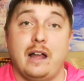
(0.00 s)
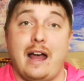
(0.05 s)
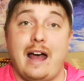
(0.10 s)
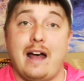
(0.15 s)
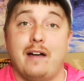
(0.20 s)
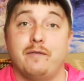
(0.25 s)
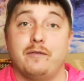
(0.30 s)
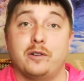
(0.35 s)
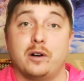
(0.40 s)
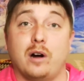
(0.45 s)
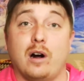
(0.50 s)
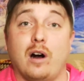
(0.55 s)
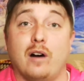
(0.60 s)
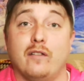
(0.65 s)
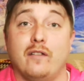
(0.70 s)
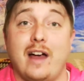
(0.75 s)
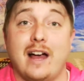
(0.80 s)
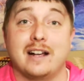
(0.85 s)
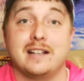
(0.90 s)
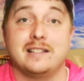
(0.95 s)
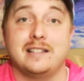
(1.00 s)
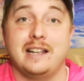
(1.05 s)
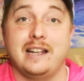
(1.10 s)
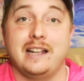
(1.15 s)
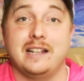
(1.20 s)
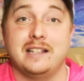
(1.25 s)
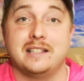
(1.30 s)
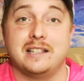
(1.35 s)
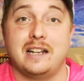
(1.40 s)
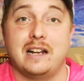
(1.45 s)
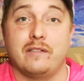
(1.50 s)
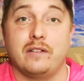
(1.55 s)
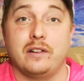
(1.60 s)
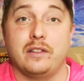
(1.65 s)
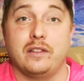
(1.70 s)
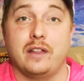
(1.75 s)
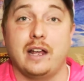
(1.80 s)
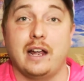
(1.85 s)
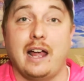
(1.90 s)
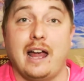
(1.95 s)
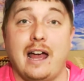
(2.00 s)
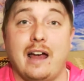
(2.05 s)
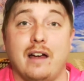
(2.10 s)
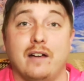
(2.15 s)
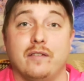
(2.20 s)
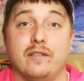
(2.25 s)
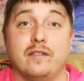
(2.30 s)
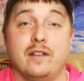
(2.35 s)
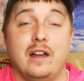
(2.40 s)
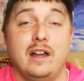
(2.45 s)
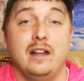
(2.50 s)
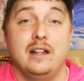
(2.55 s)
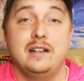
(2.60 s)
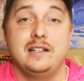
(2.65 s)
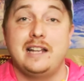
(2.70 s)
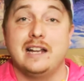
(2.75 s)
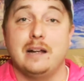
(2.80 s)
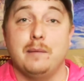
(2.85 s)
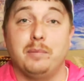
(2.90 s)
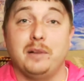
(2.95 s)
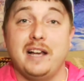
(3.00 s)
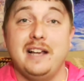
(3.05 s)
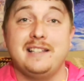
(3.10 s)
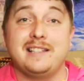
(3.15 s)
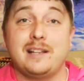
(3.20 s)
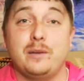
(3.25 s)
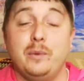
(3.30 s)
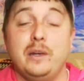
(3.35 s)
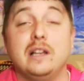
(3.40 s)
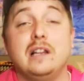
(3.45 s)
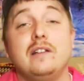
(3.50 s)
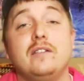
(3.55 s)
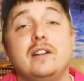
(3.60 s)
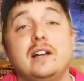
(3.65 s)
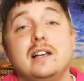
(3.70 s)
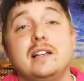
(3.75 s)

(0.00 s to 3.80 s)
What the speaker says: after our vaccines and everything have taken place and we live in a